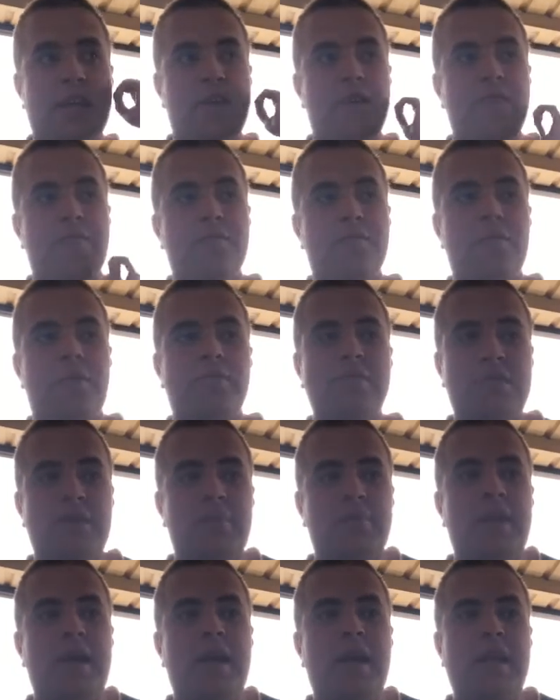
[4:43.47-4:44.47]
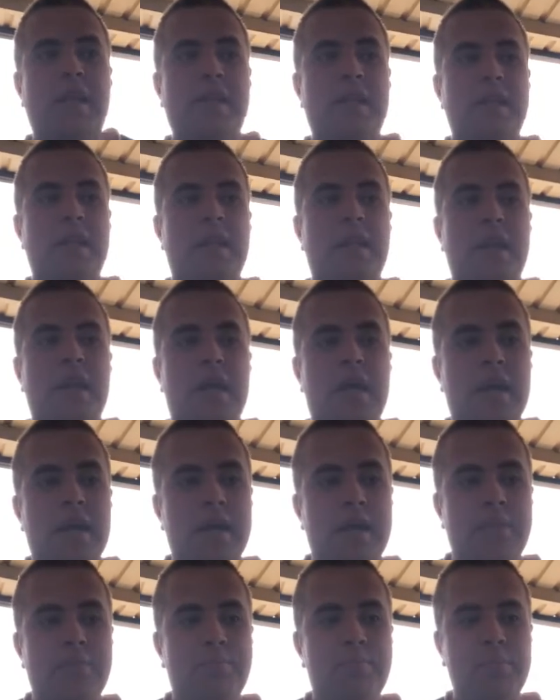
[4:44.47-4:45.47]
they've obviously beaten
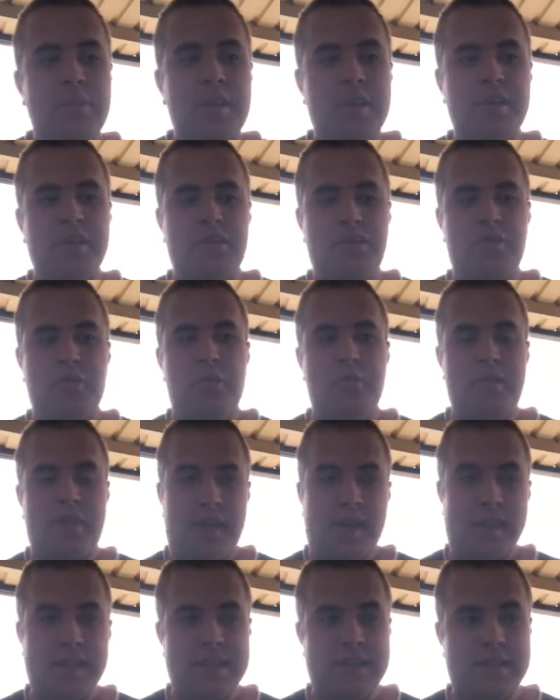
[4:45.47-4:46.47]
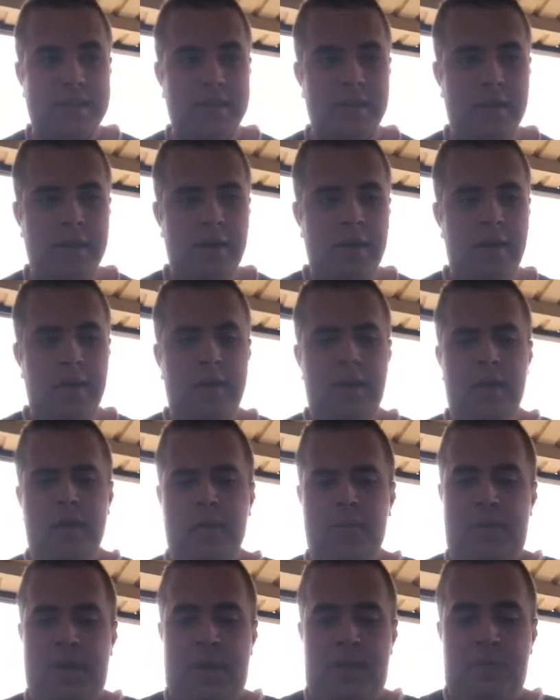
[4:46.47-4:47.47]
the Storm, yes,
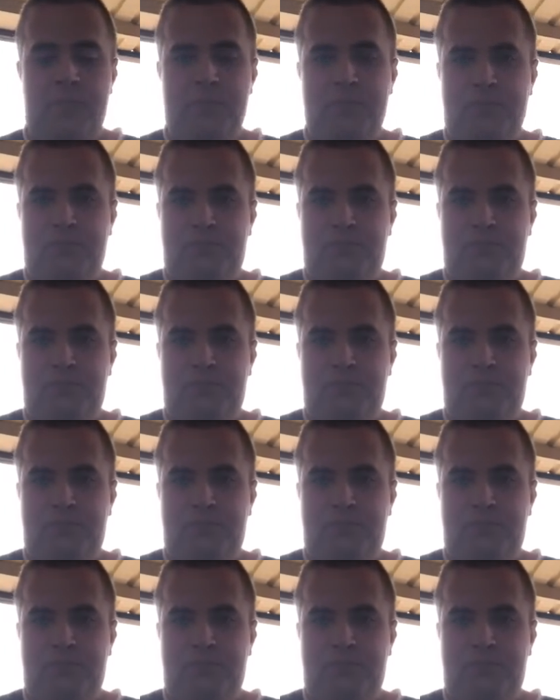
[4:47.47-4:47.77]
but